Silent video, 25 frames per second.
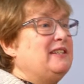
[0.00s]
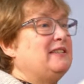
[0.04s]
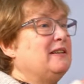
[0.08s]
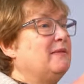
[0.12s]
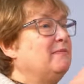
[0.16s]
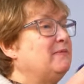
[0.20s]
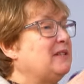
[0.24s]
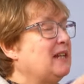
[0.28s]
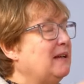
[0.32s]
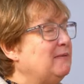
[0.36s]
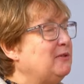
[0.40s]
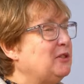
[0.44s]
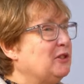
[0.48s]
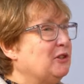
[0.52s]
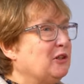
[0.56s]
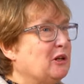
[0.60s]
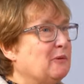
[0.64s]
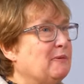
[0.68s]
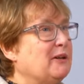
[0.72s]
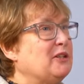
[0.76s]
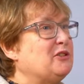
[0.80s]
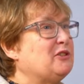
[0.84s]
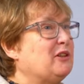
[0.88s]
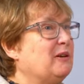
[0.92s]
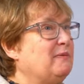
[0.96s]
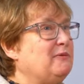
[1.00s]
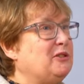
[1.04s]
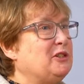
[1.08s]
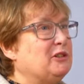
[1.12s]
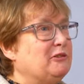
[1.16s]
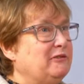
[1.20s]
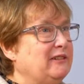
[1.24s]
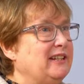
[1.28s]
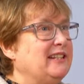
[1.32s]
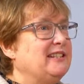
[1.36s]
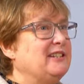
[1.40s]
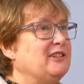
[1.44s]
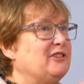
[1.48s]
we sometimes talk about
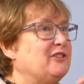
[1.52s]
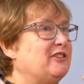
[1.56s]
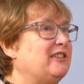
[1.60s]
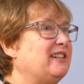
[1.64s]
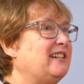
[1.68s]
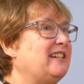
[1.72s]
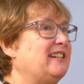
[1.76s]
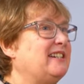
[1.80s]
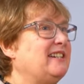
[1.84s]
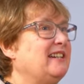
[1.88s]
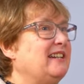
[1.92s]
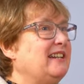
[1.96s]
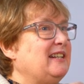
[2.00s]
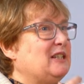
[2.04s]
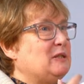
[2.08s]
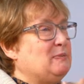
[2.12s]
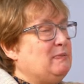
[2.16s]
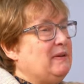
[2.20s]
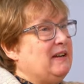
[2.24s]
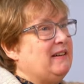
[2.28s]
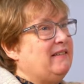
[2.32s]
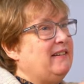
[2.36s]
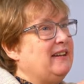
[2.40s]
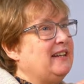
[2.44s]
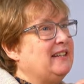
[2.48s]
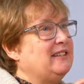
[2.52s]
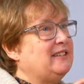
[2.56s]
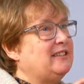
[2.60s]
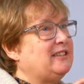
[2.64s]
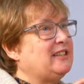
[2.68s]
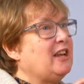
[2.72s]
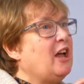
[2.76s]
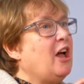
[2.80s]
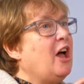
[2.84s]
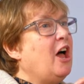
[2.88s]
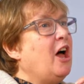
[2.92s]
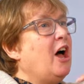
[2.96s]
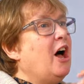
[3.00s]
scripture, reason, tradition, and
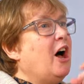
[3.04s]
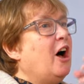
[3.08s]
experience.